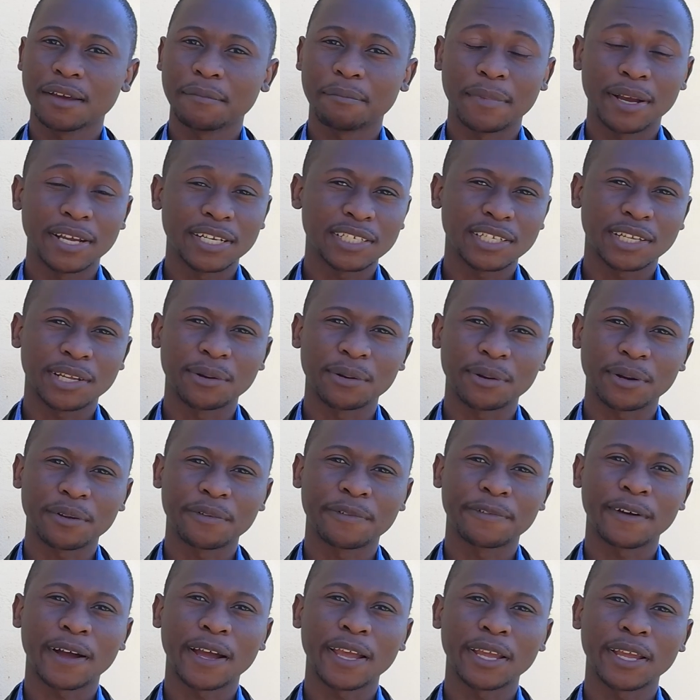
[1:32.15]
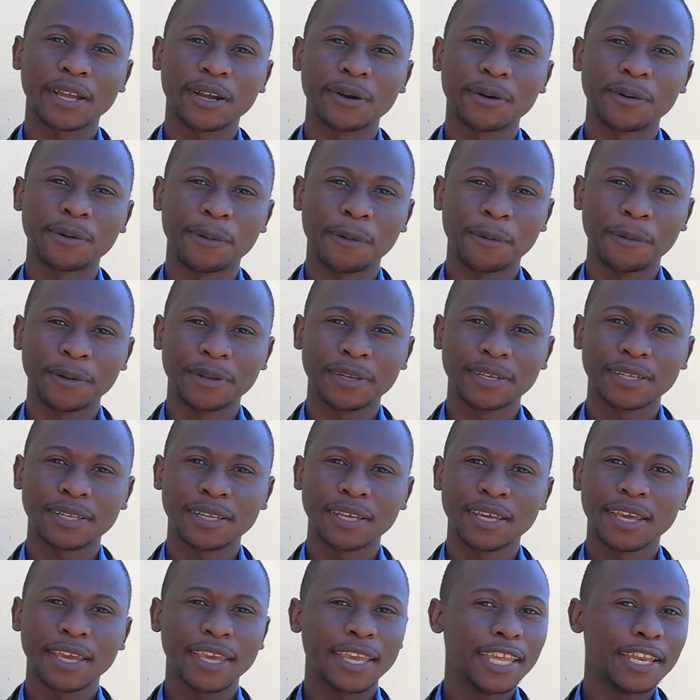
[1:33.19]
might glorify God
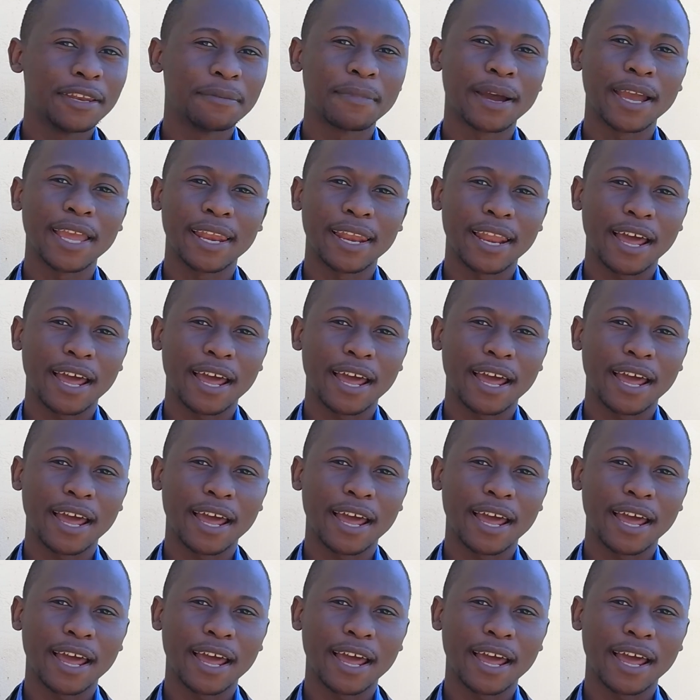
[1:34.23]
in my